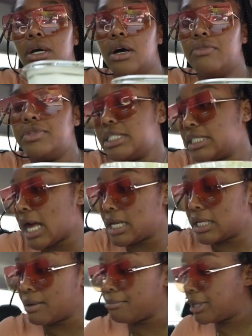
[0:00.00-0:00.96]
of the
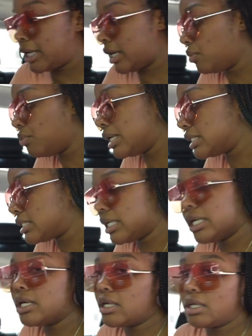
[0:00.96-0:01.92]
salad, but it
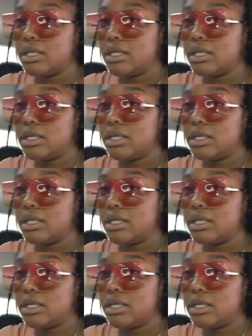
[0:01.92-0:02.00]
wasn't